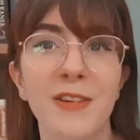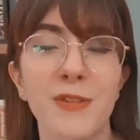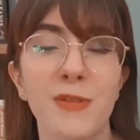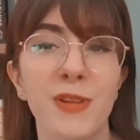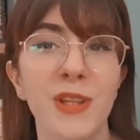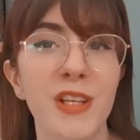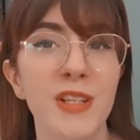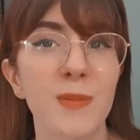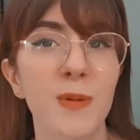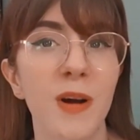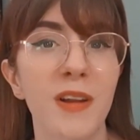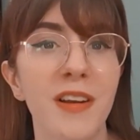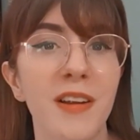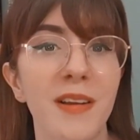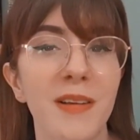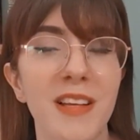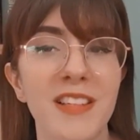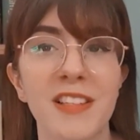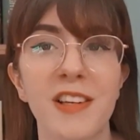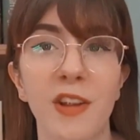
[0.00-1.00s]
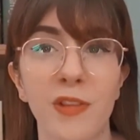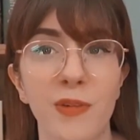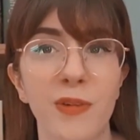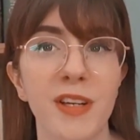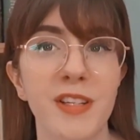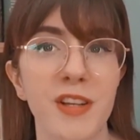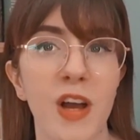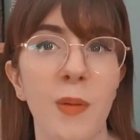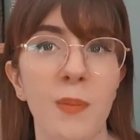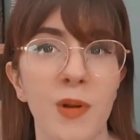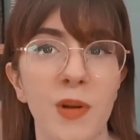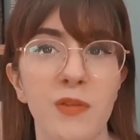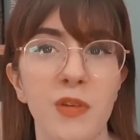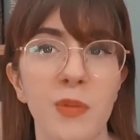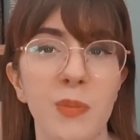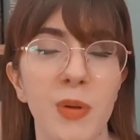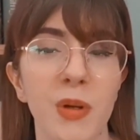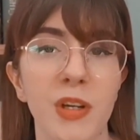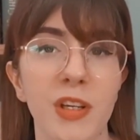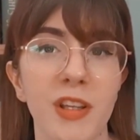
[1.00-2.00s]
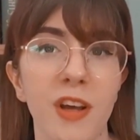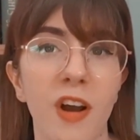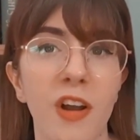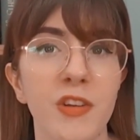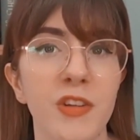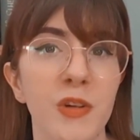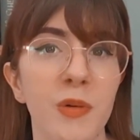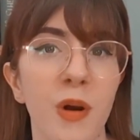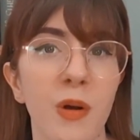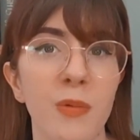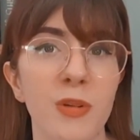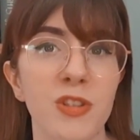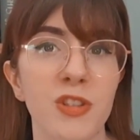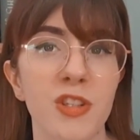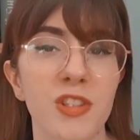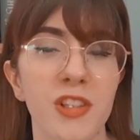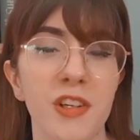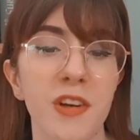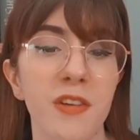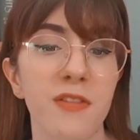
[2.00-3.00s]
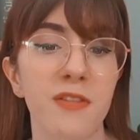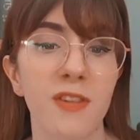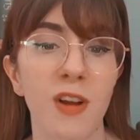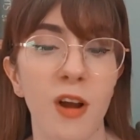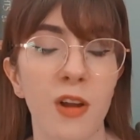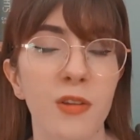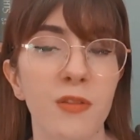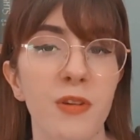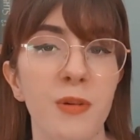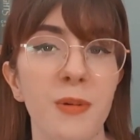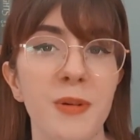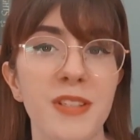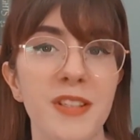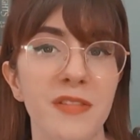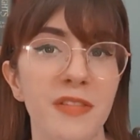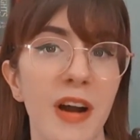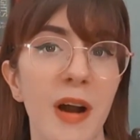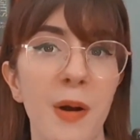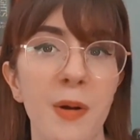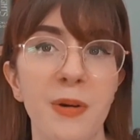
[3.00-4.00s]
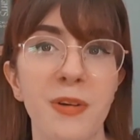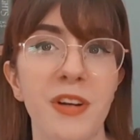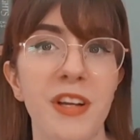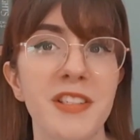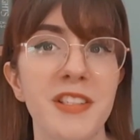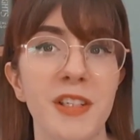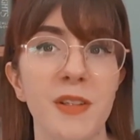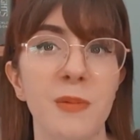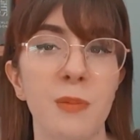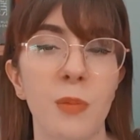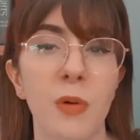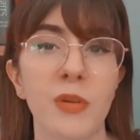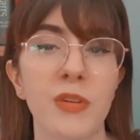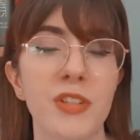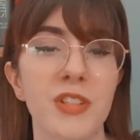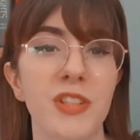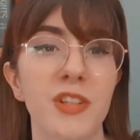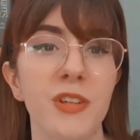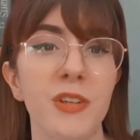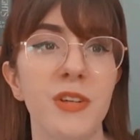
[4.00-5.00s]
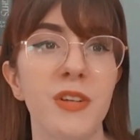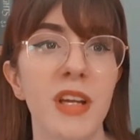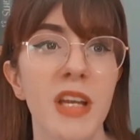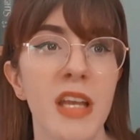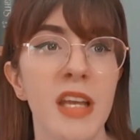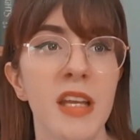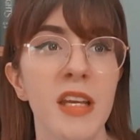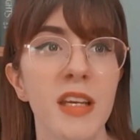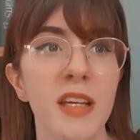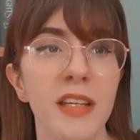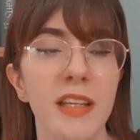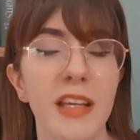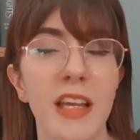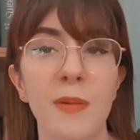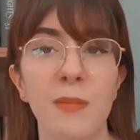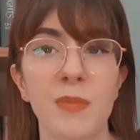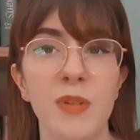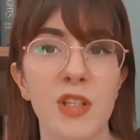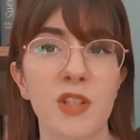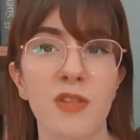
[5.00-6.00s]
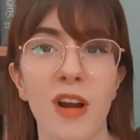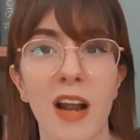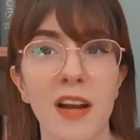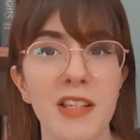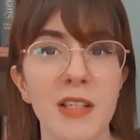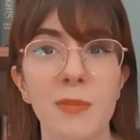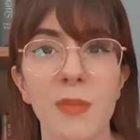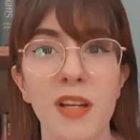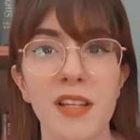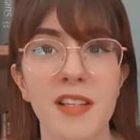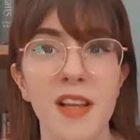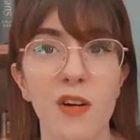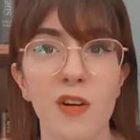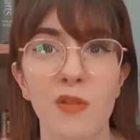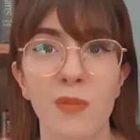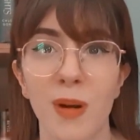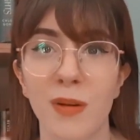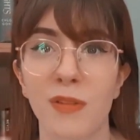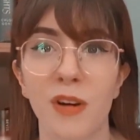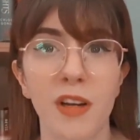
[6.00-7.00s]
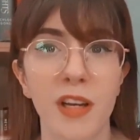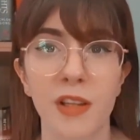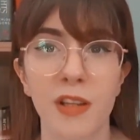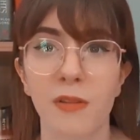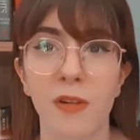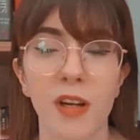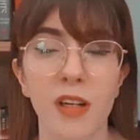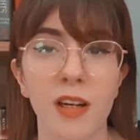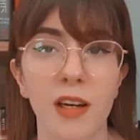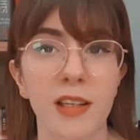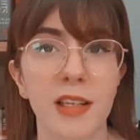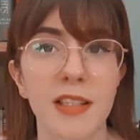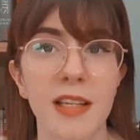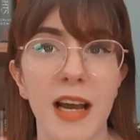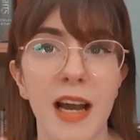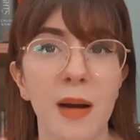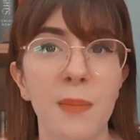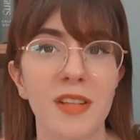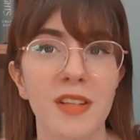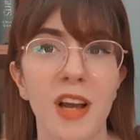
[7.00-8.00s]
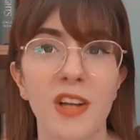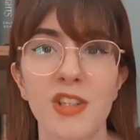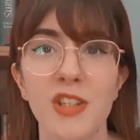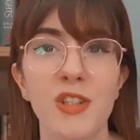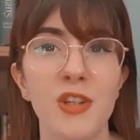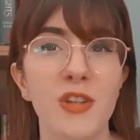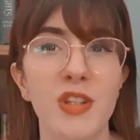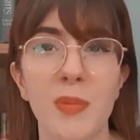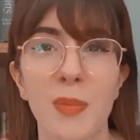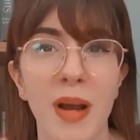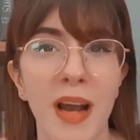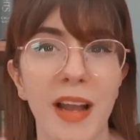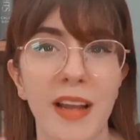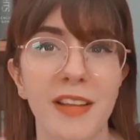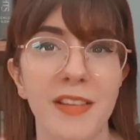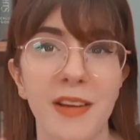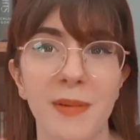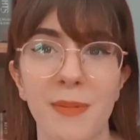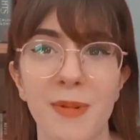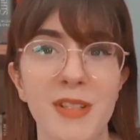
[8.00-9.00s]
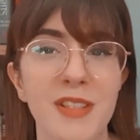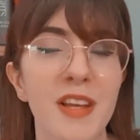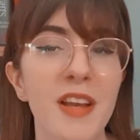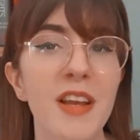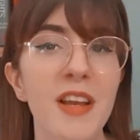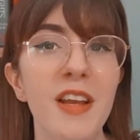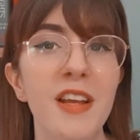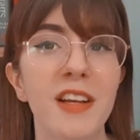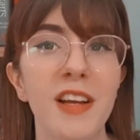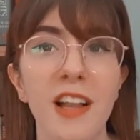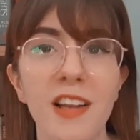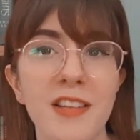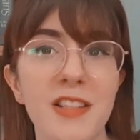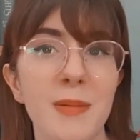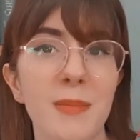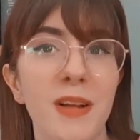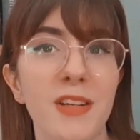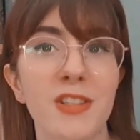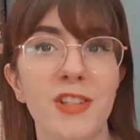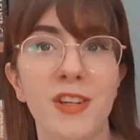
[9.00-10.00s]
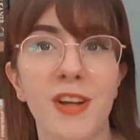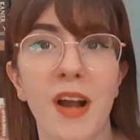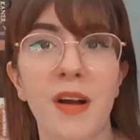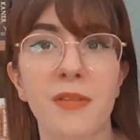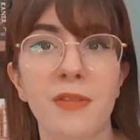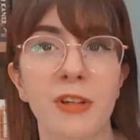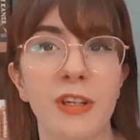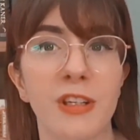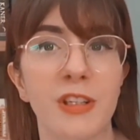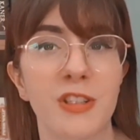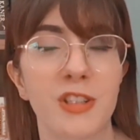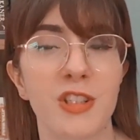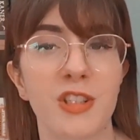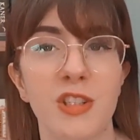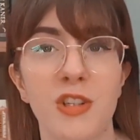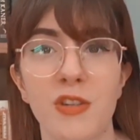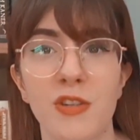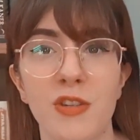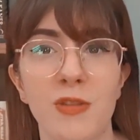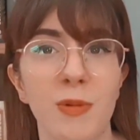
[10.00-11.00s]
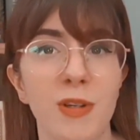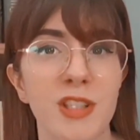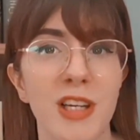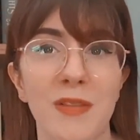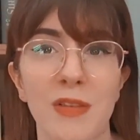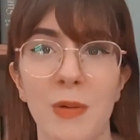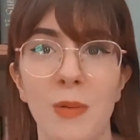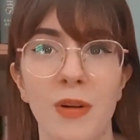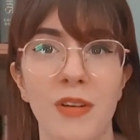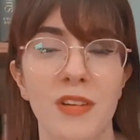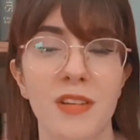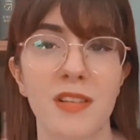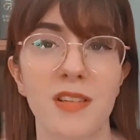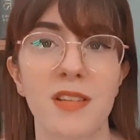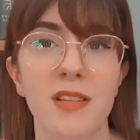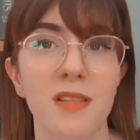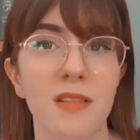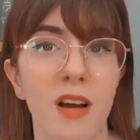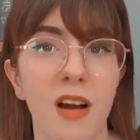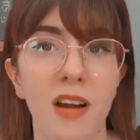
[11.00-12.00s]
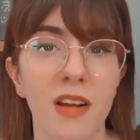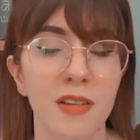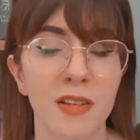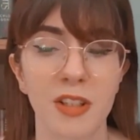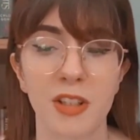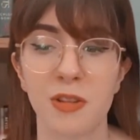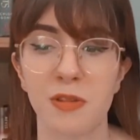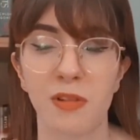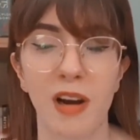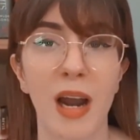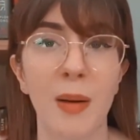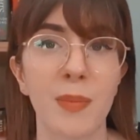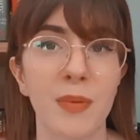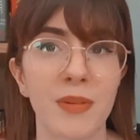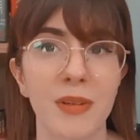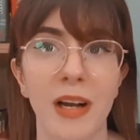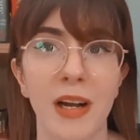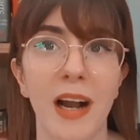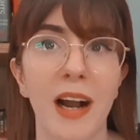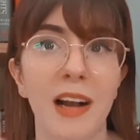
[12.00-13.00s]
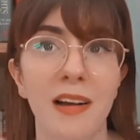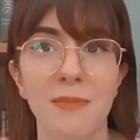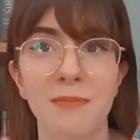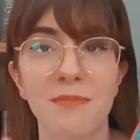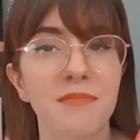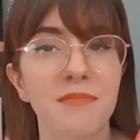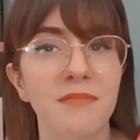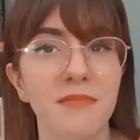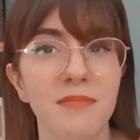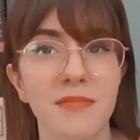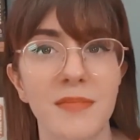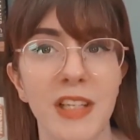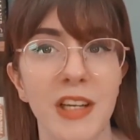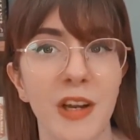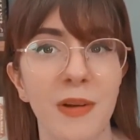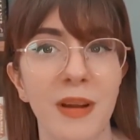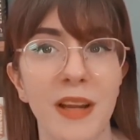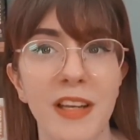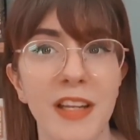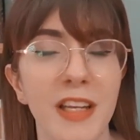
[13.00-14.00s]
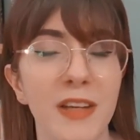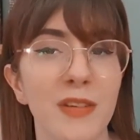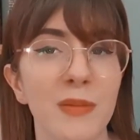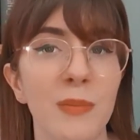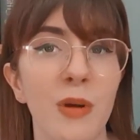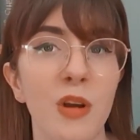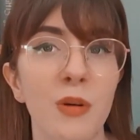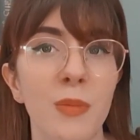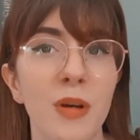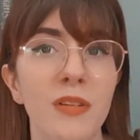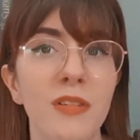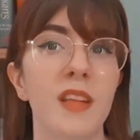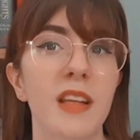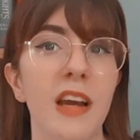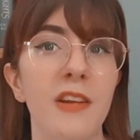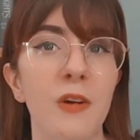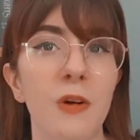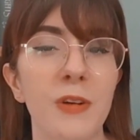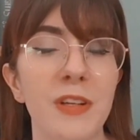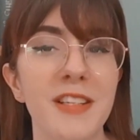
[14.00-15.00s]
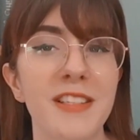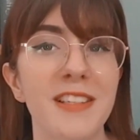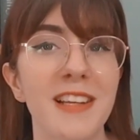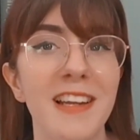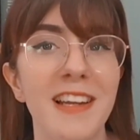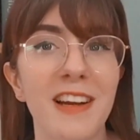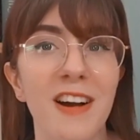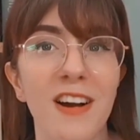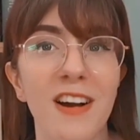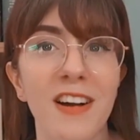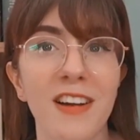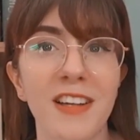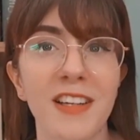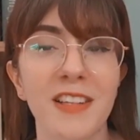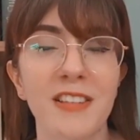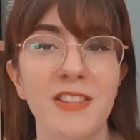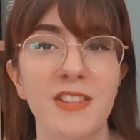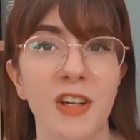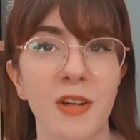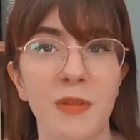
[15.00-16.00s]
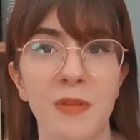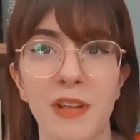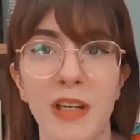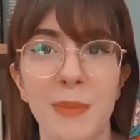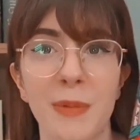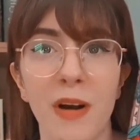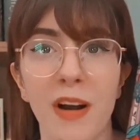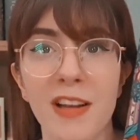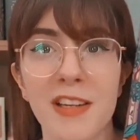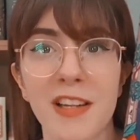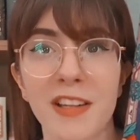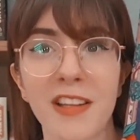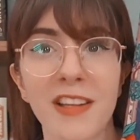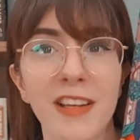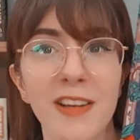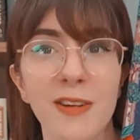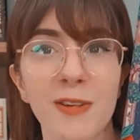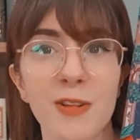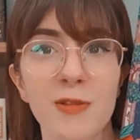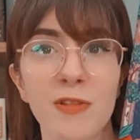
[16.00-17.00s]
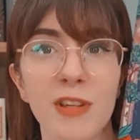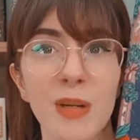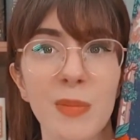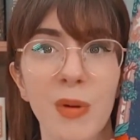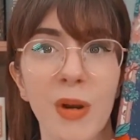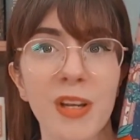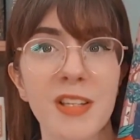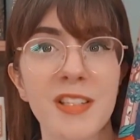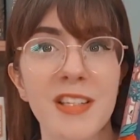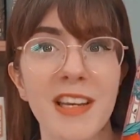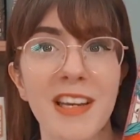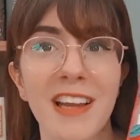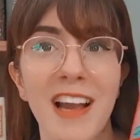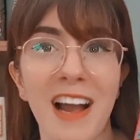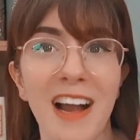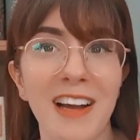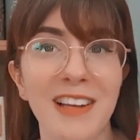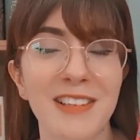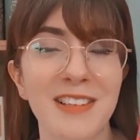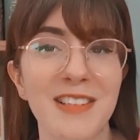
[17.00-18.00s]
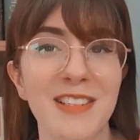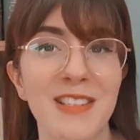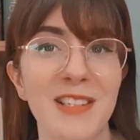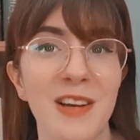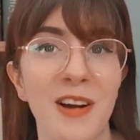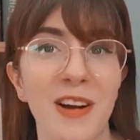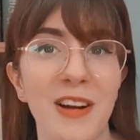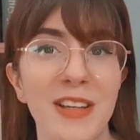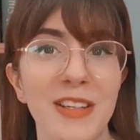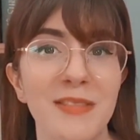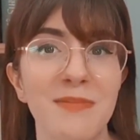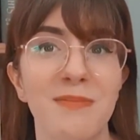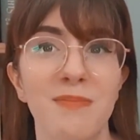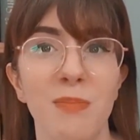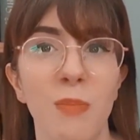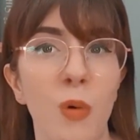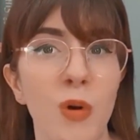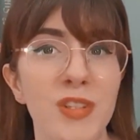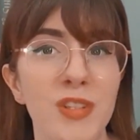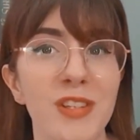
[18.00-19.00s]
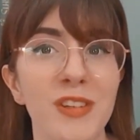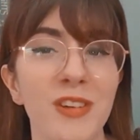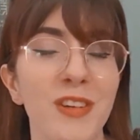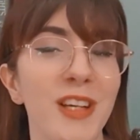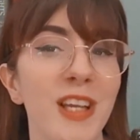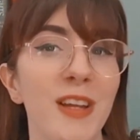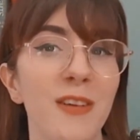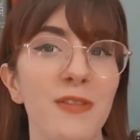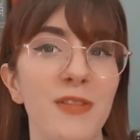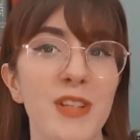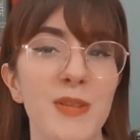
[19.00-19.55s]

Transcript: for this one is another example of a book that I knew I was just going to fly through and devour, and I didn't want to keep distracting myself by finding the right colour tabs. I just used a pack that was colours that matched the cover and just used whichever ones I could grab at, you know, any given moment. And honestly, I don't really mind. I think it looks really pretty, and I wasn't looking for